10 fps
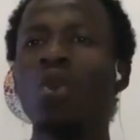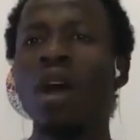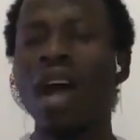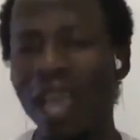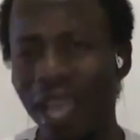to
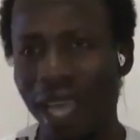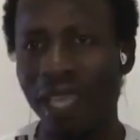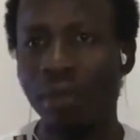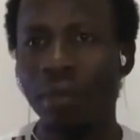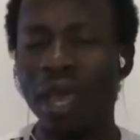hire
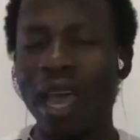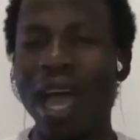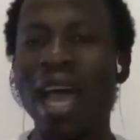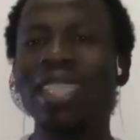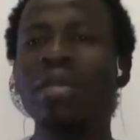him
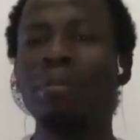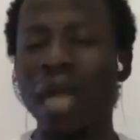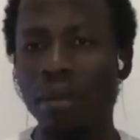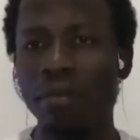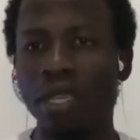as a
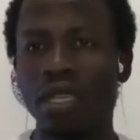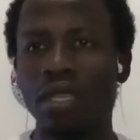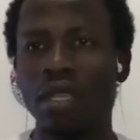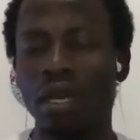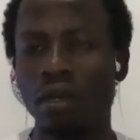prime
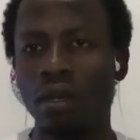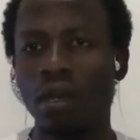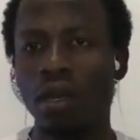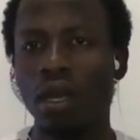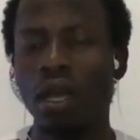minister
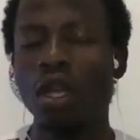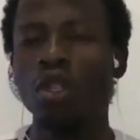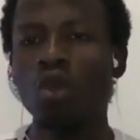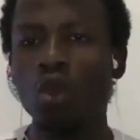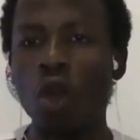
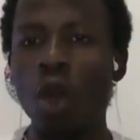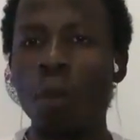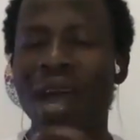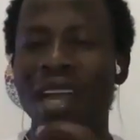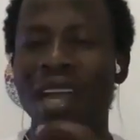to
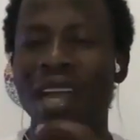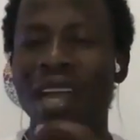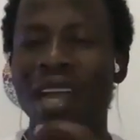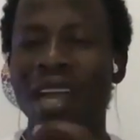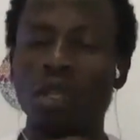come and
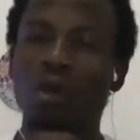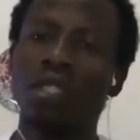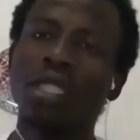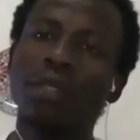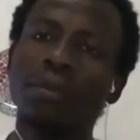lead the
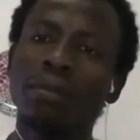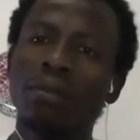country.